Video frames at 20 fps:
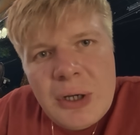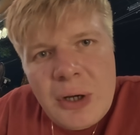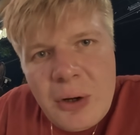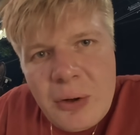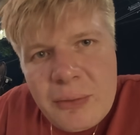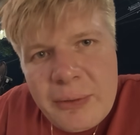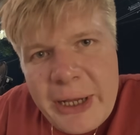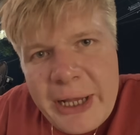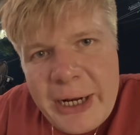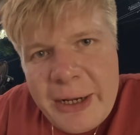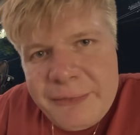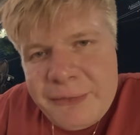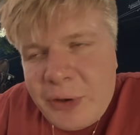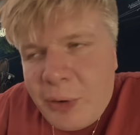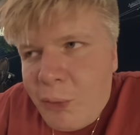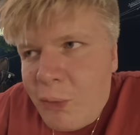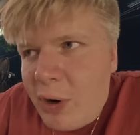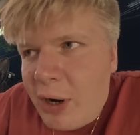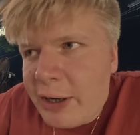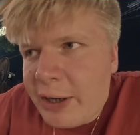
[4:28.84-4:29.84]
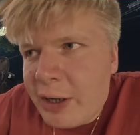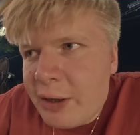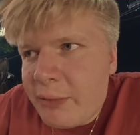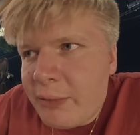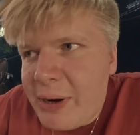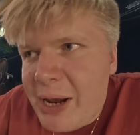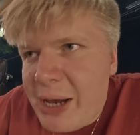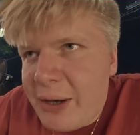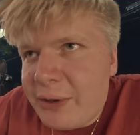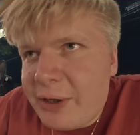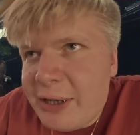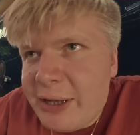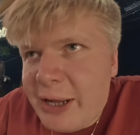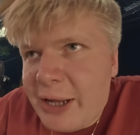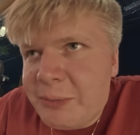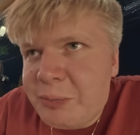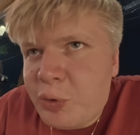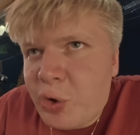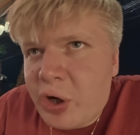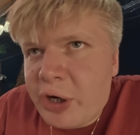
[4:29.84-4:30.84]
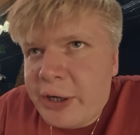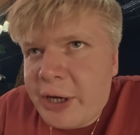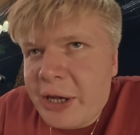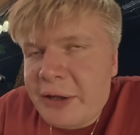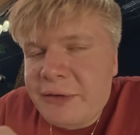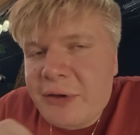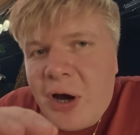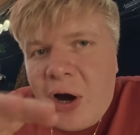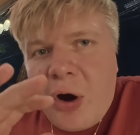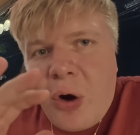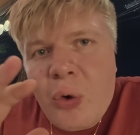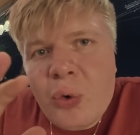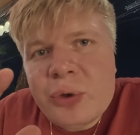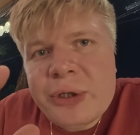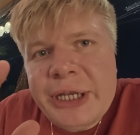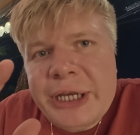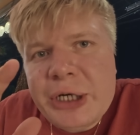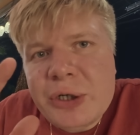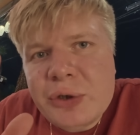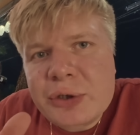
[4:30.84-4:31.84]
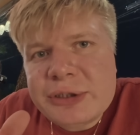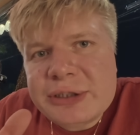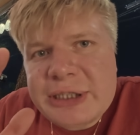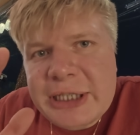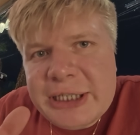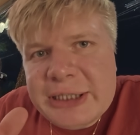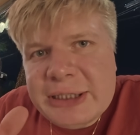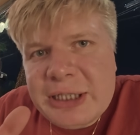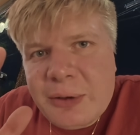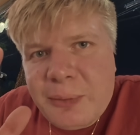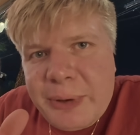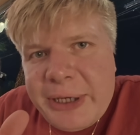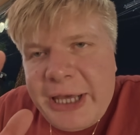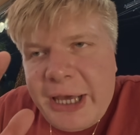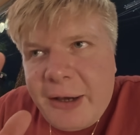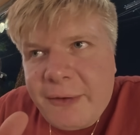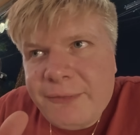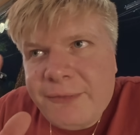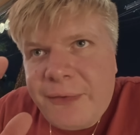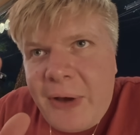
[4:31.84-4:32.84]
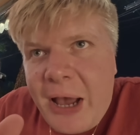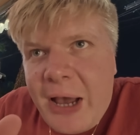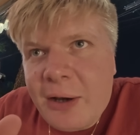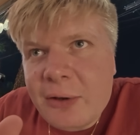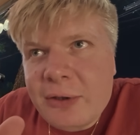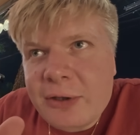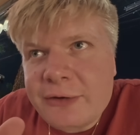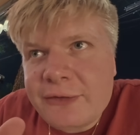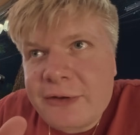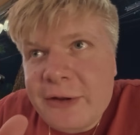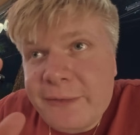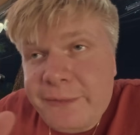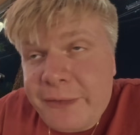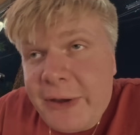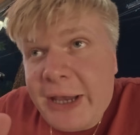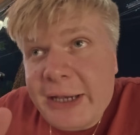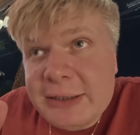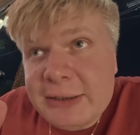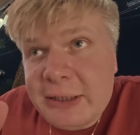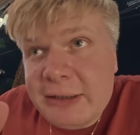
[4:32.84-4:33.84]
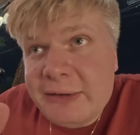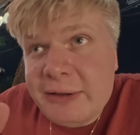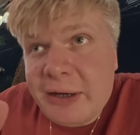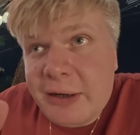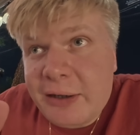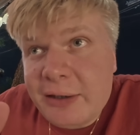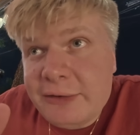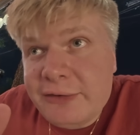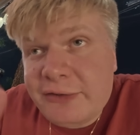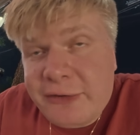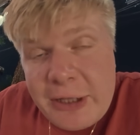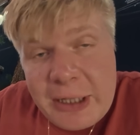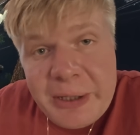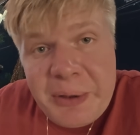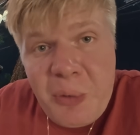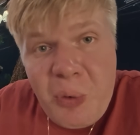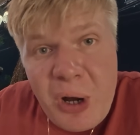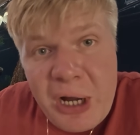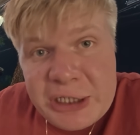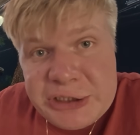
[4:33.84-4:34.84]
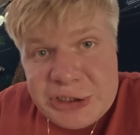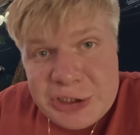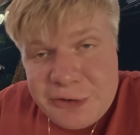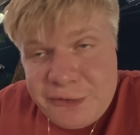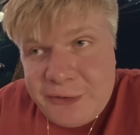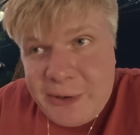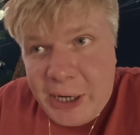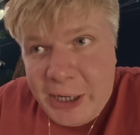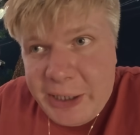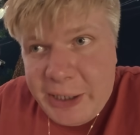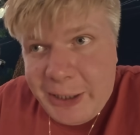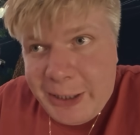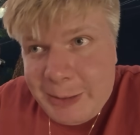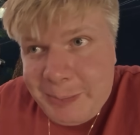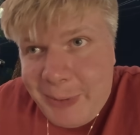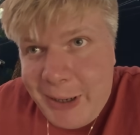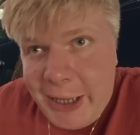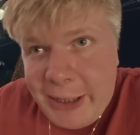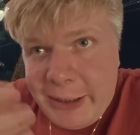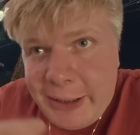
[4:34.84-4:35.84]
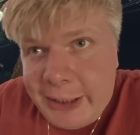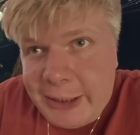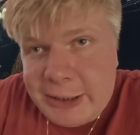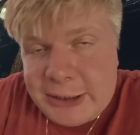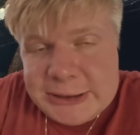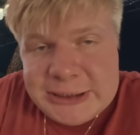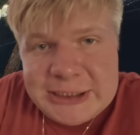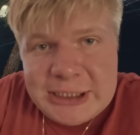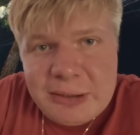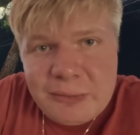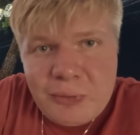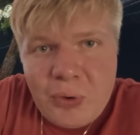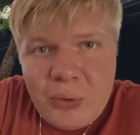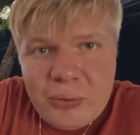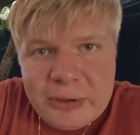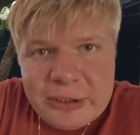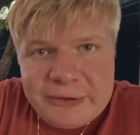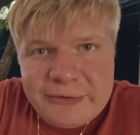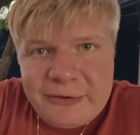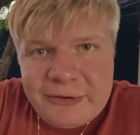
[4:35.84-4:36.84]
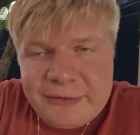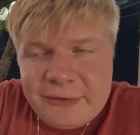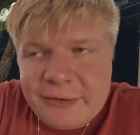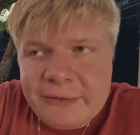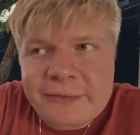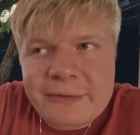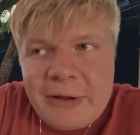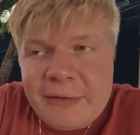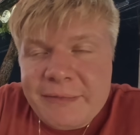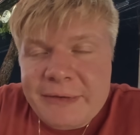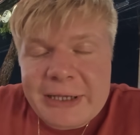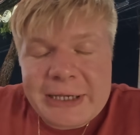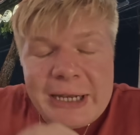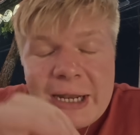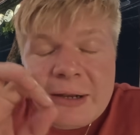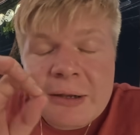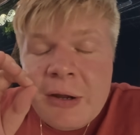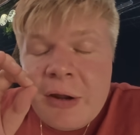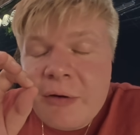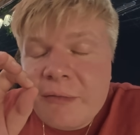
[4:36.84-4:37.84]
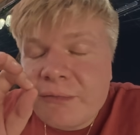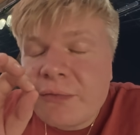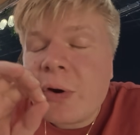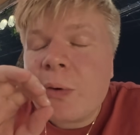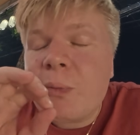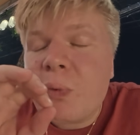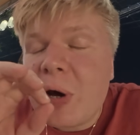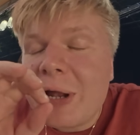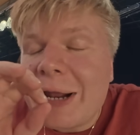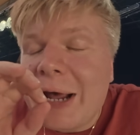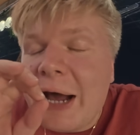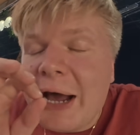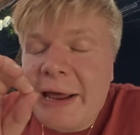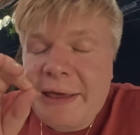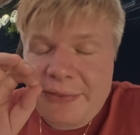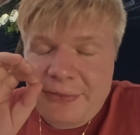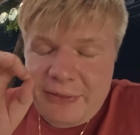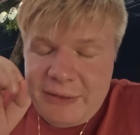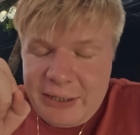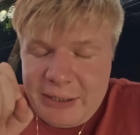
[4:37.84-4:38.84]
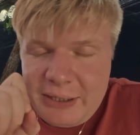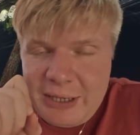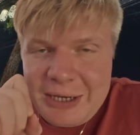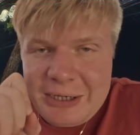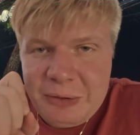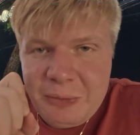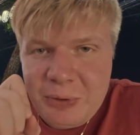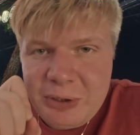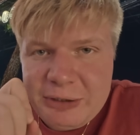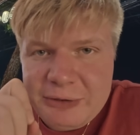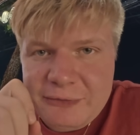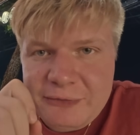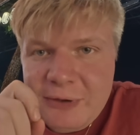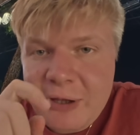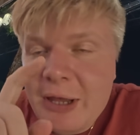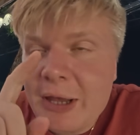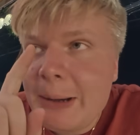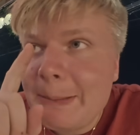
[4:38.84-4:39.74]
All right, after walking around in that market, the only good thing that we have found is the fact that they're selling watches there. You can buy like legit Rolexes and stuff like that, from what I think anyways.